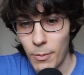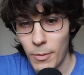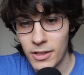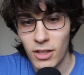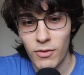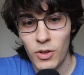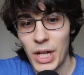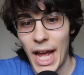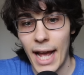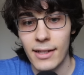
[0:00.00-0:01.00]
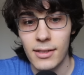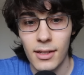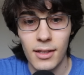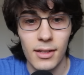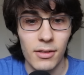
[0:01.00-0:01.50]
basically if you don't ask
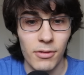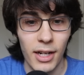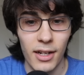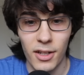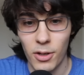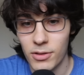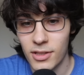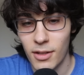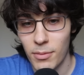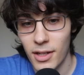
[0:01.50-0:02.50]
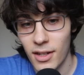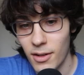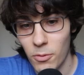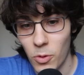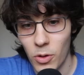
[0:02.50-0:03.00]
it to write a code snippet
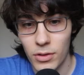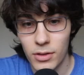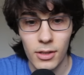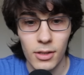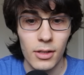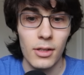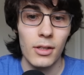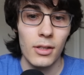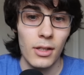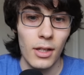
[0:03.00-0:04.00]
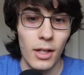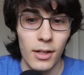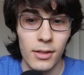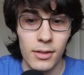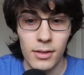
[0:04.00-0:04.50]
it won't
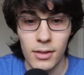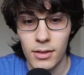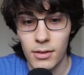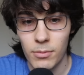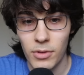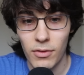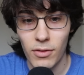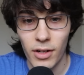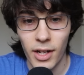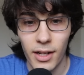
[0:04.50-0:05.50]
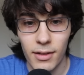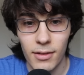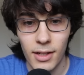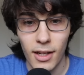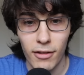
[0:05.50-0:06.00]
and believe it or not,
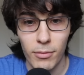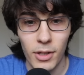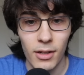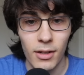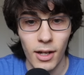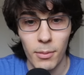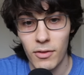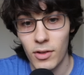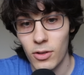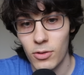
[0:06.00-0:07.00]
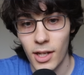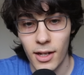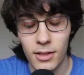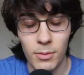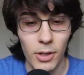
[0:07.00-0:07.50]
it gave me, I'm even using
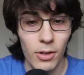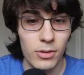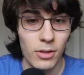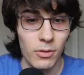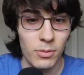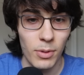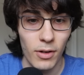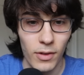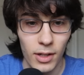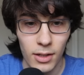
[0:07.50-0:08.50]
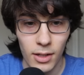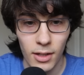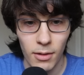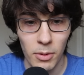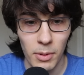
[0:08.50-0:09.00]
Expo, so it was perfect.
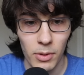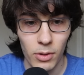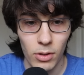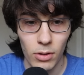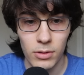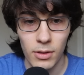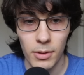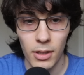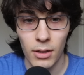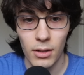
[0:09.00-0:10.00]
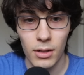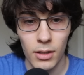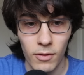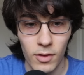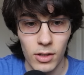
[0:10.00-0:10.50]
Give gave me a little code snippet.
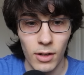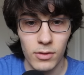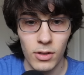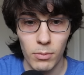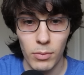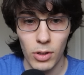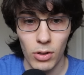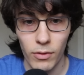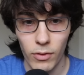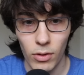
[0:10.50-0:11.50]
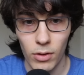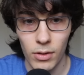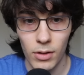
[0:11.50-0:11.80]
Give it JavaScript, beautiful.